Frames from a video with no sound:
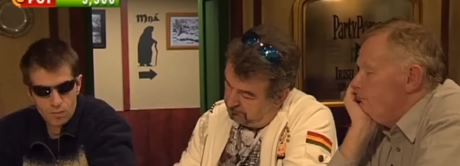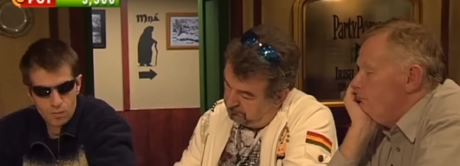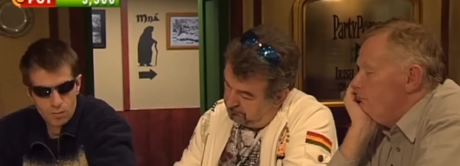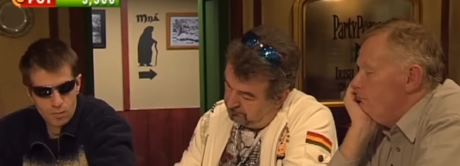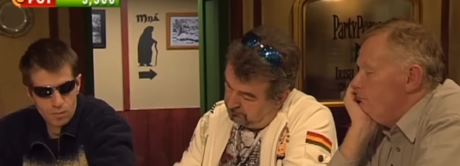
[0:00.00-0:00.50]

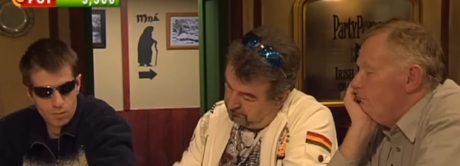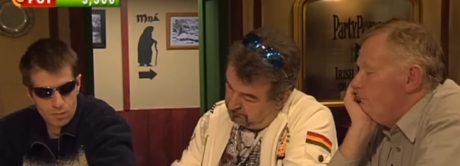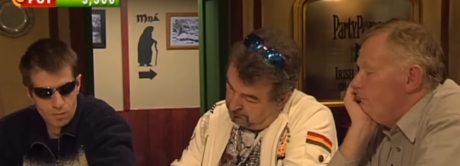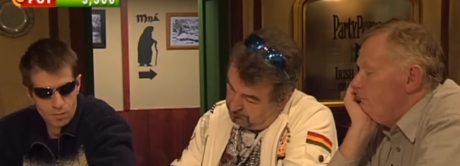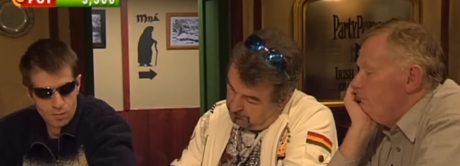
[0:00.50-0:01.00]

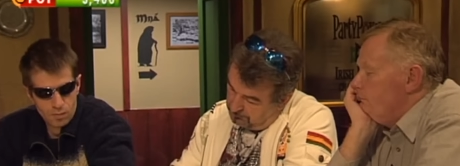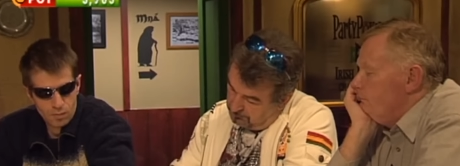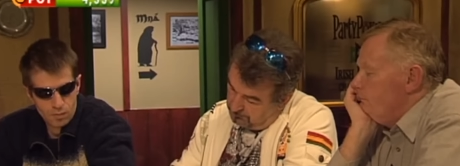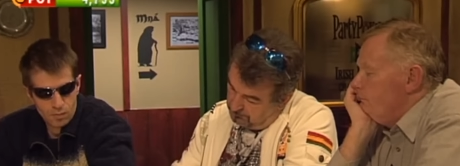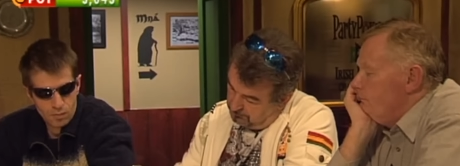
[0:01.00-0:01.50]

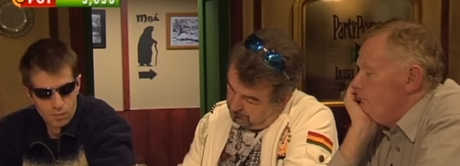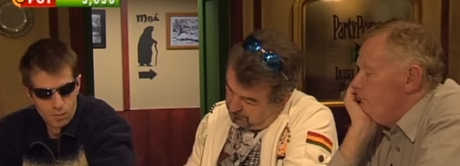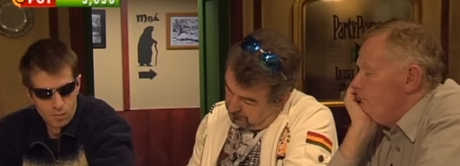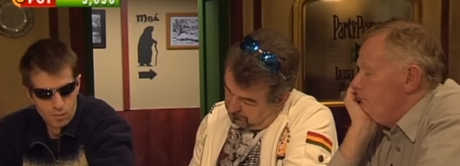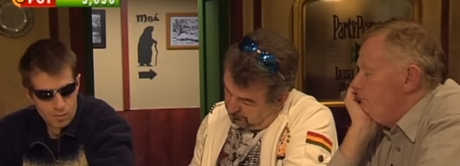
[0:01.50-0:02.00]

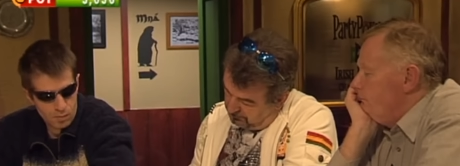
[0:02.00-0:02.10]
Nobody speaks.